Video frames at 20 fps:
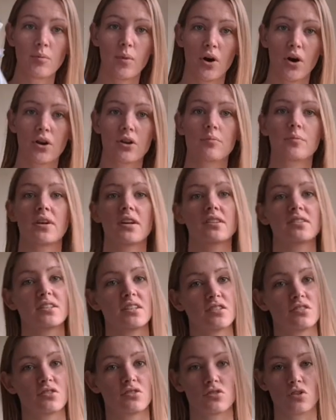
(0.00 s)
the bottom and
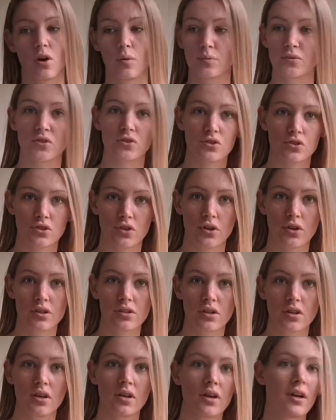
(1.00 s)
attach the top to the
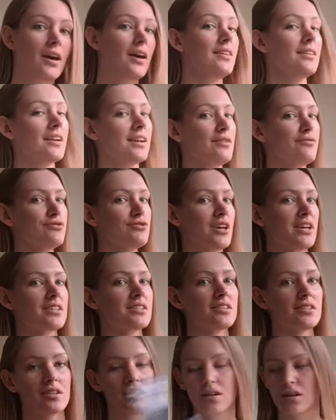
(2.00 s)
skirt, and then I have a
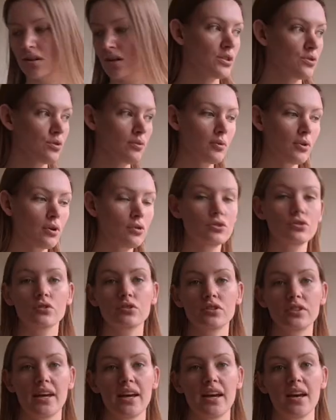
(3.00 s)
dress. That's what I'm going to do
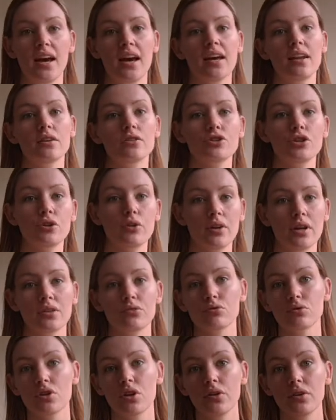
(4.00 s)
today, and I'll show you the
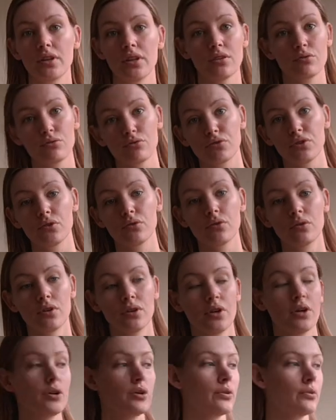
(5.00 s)
end result in the review,
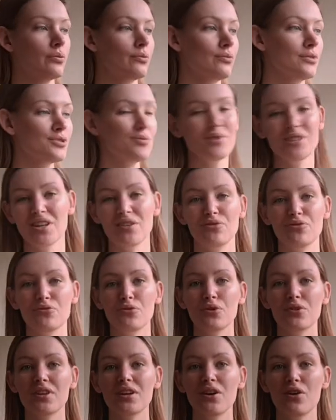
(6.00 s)
which means I have the
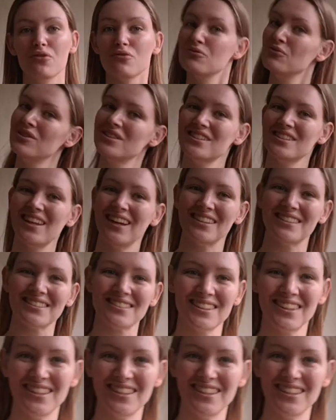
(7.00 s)
fourth day off, which is nice.